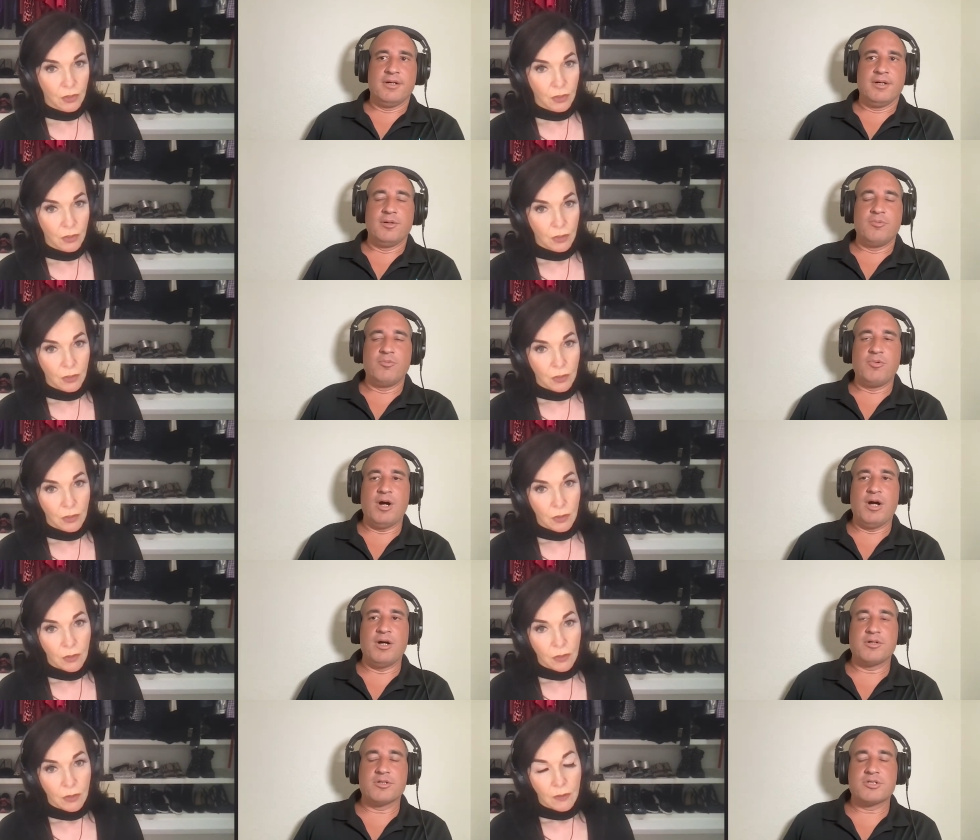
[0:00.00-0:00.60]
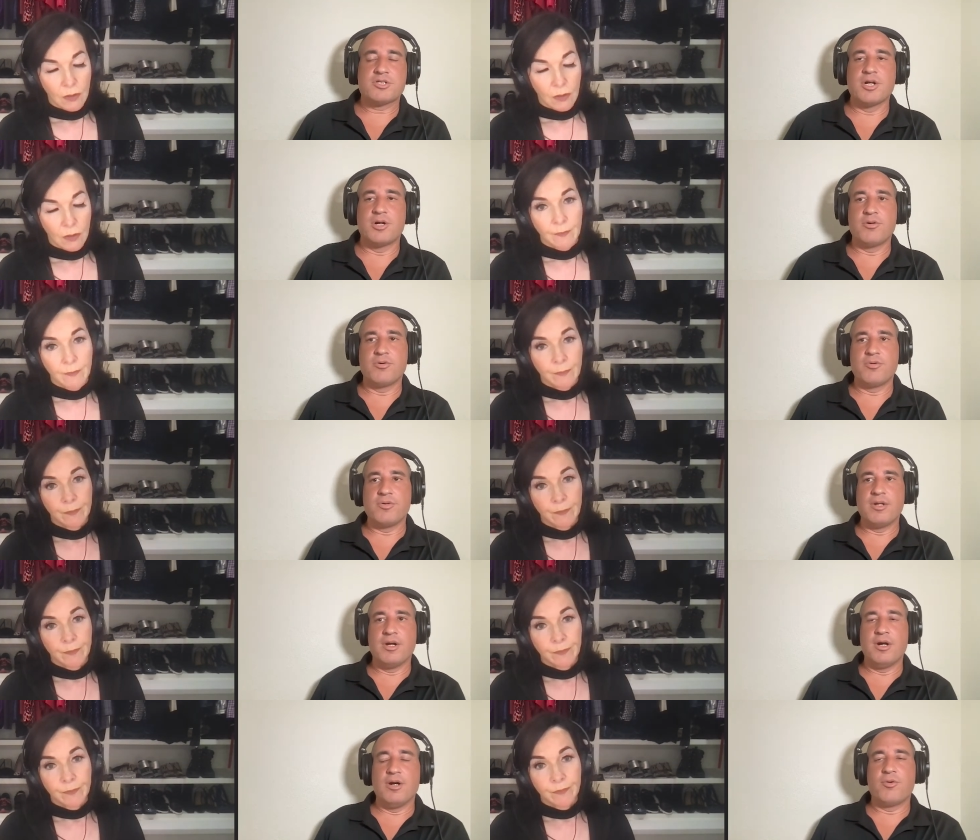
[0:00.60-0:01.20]
Speaker 1: Well, so,
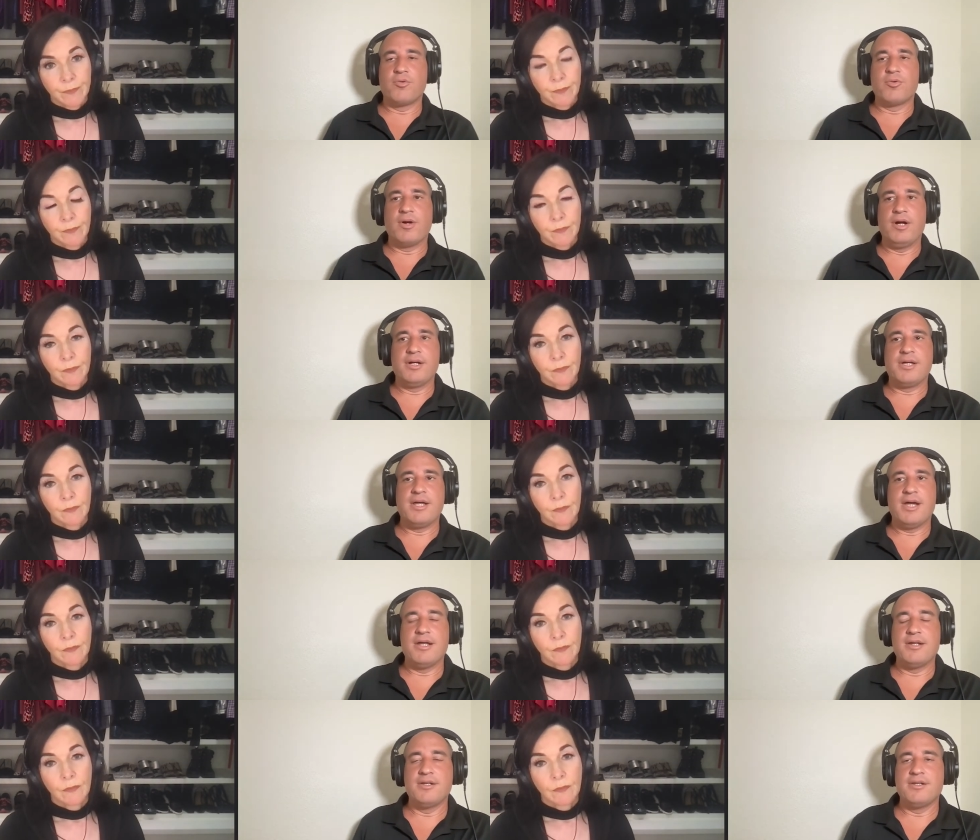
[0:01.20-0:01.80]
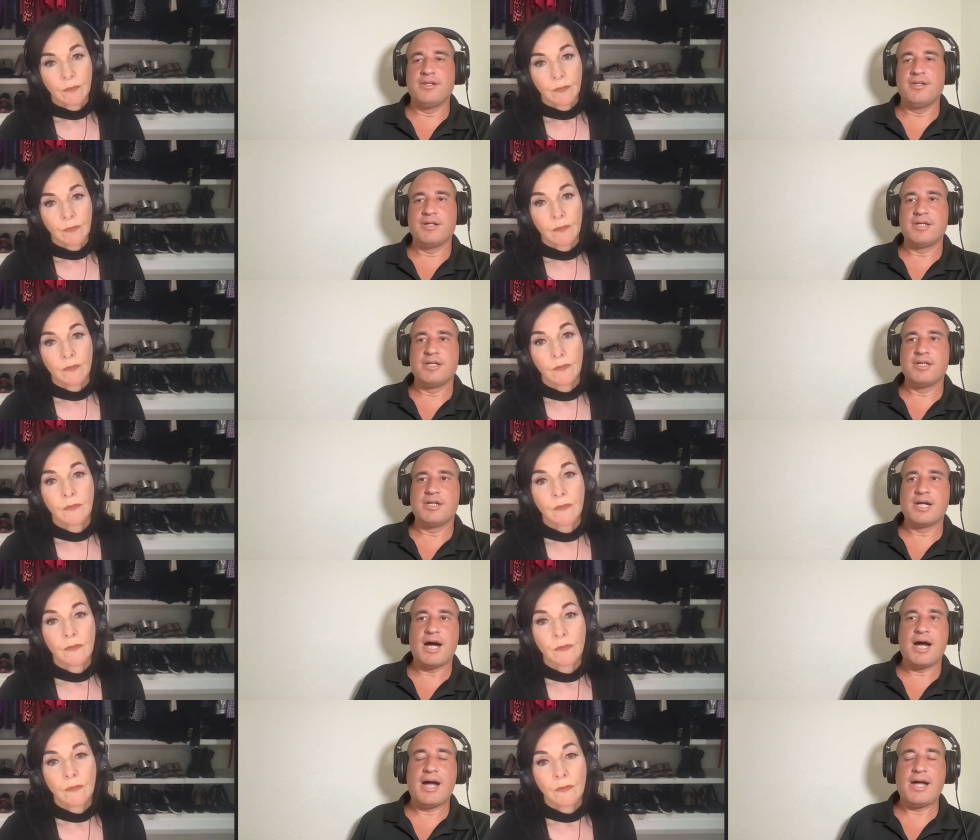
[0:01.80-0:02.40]
you know, again, the
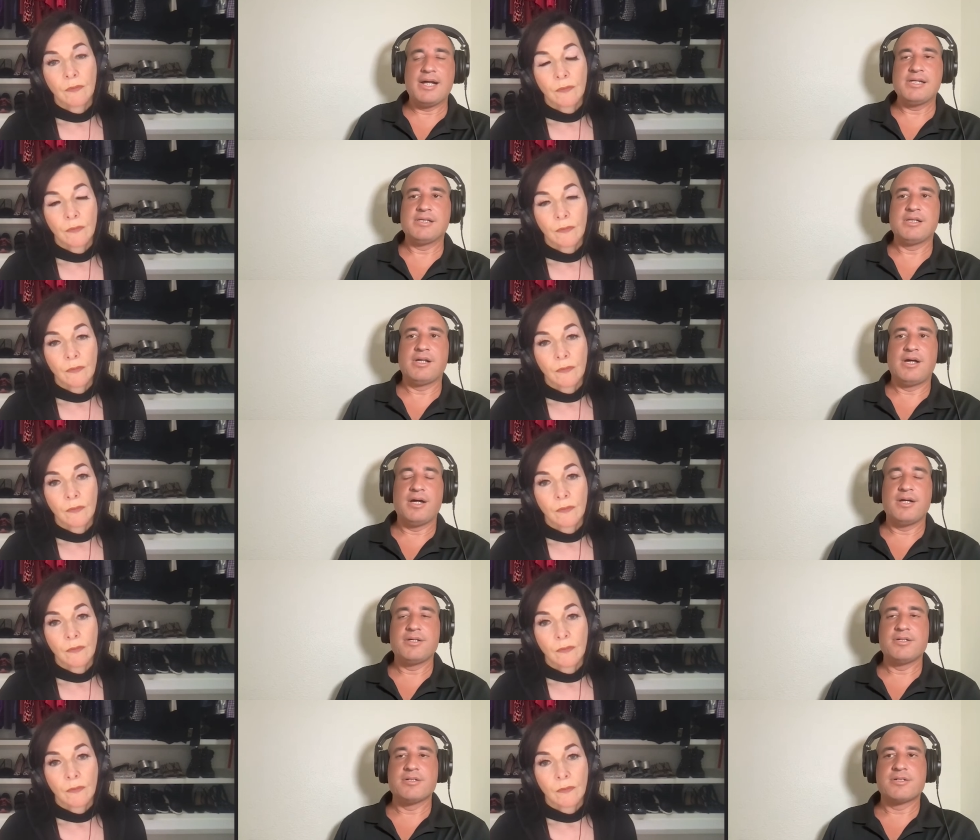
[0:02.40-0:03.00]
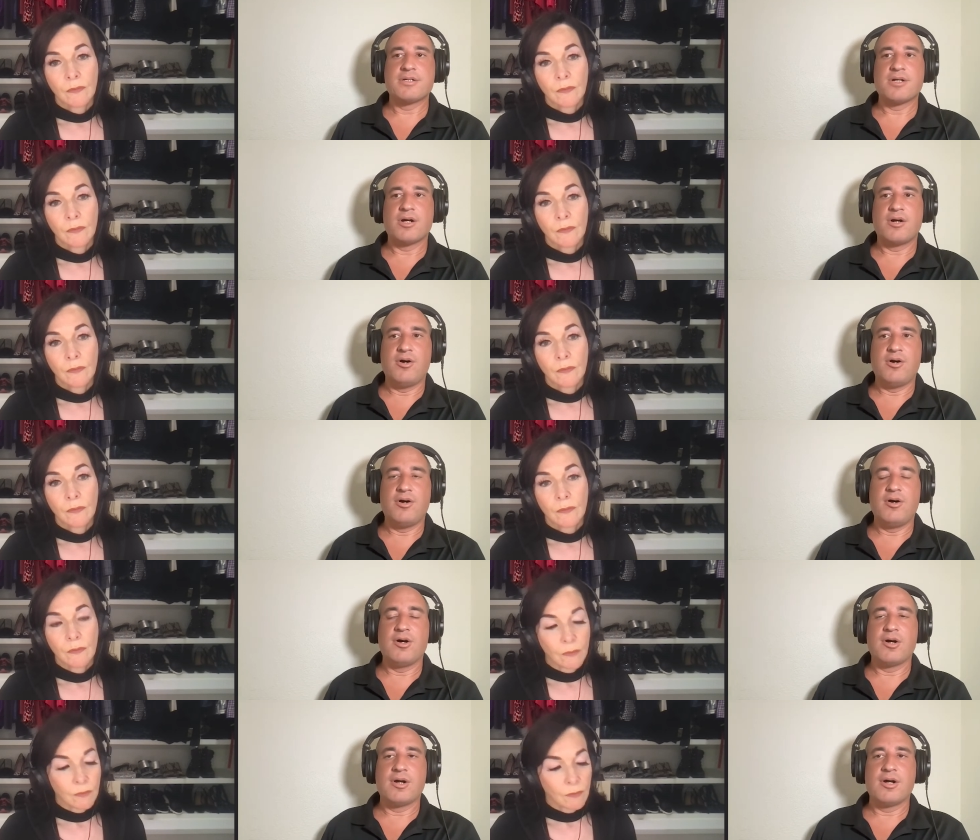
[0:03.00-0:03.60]
guidelines
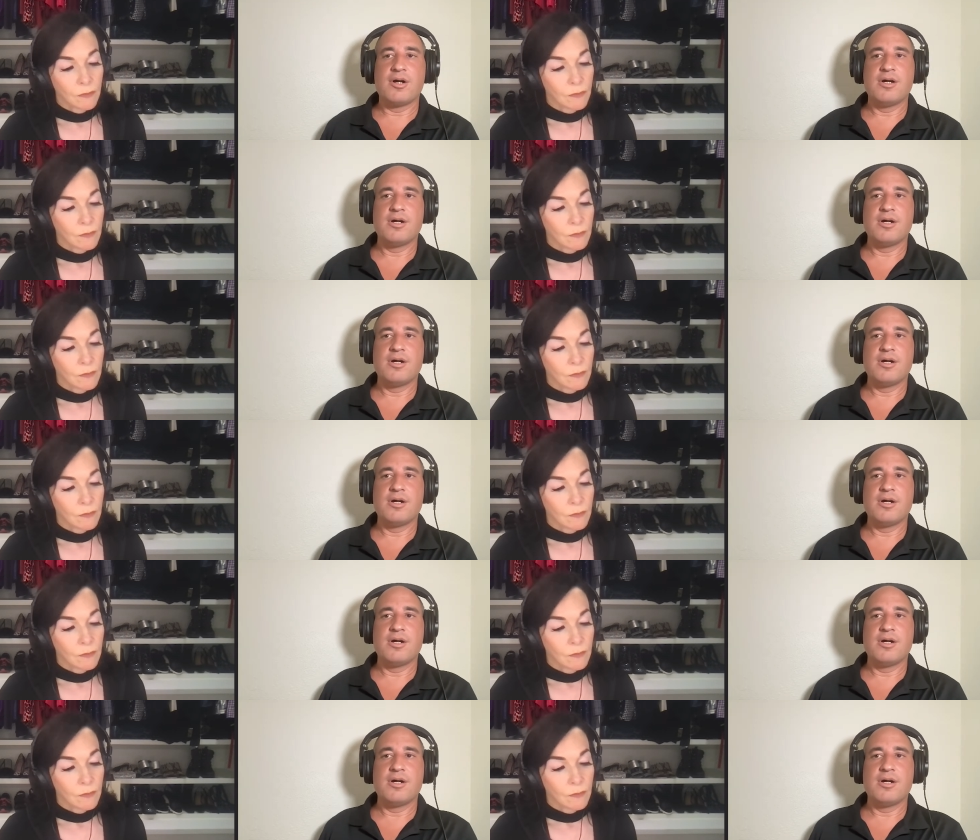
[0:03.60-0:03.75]
are